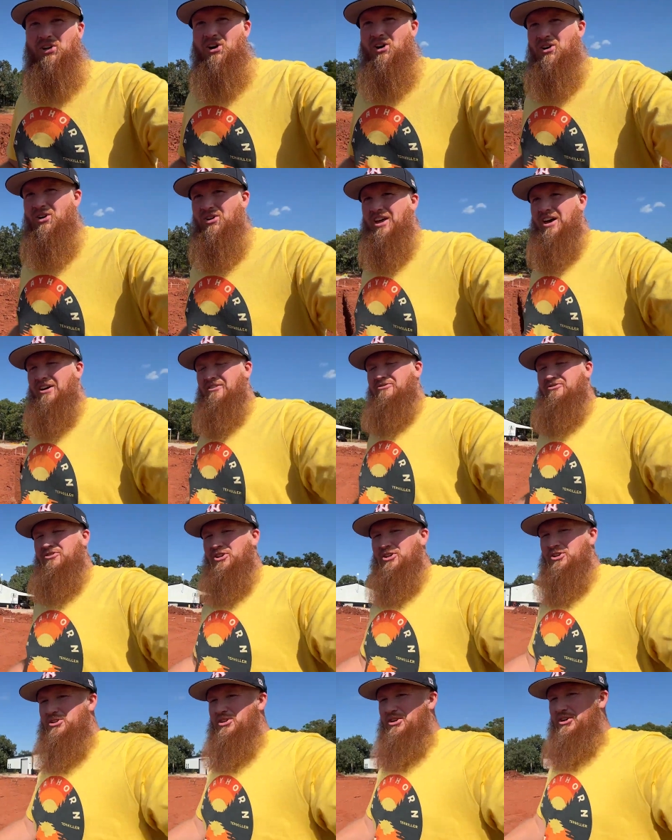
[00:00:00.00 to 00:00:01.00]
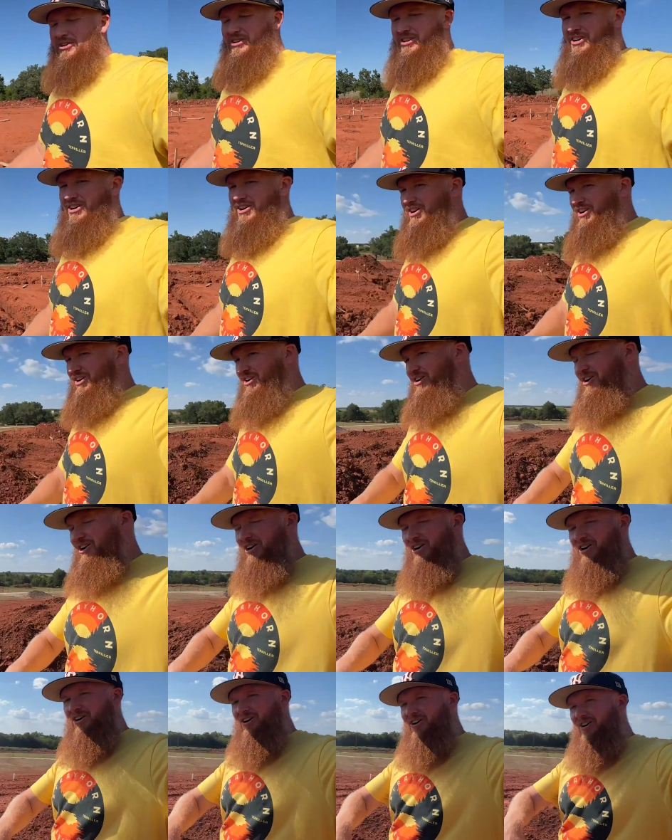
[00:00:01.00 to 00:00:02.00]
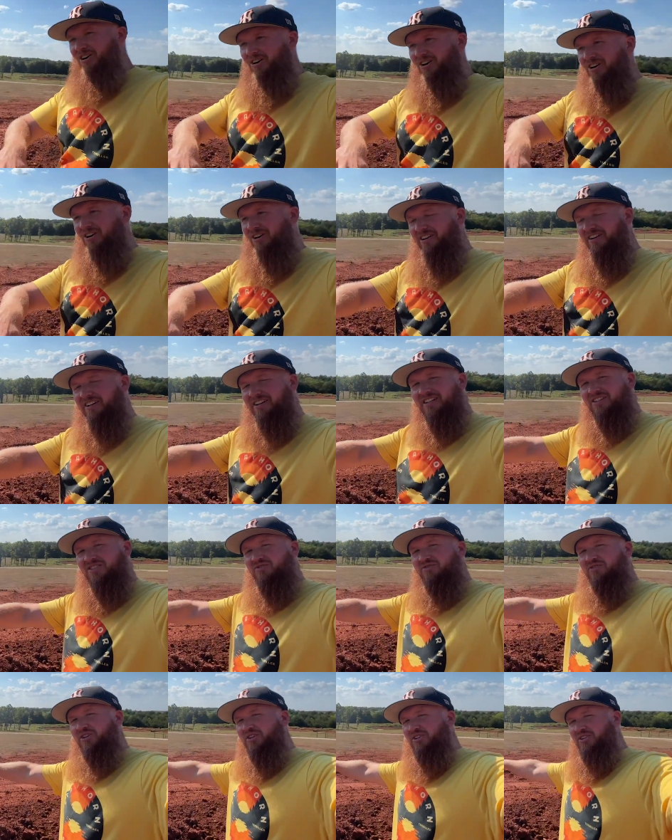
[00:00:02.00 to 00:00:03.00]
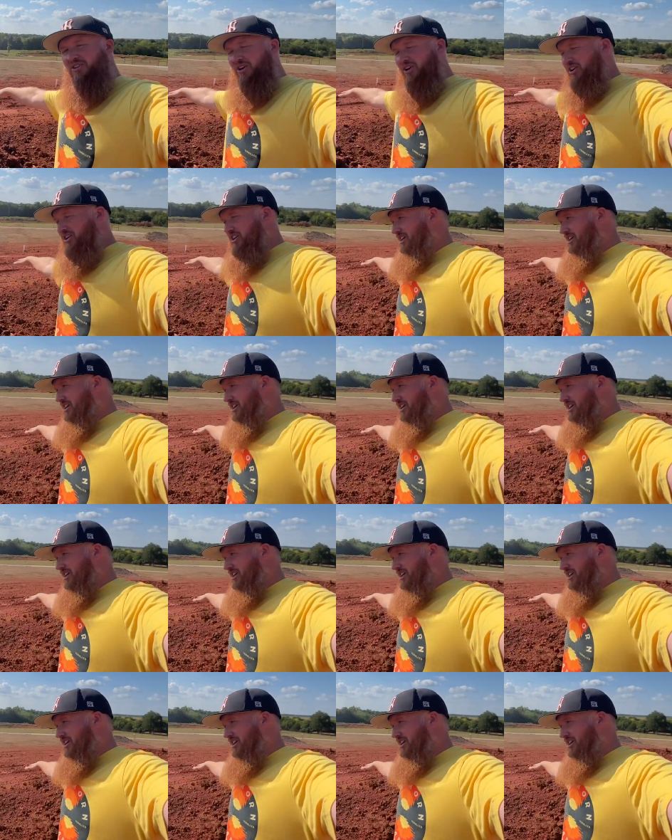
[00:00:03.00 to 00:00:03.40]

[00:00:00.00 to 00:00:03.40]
all that fill dirt, all of this fill dirt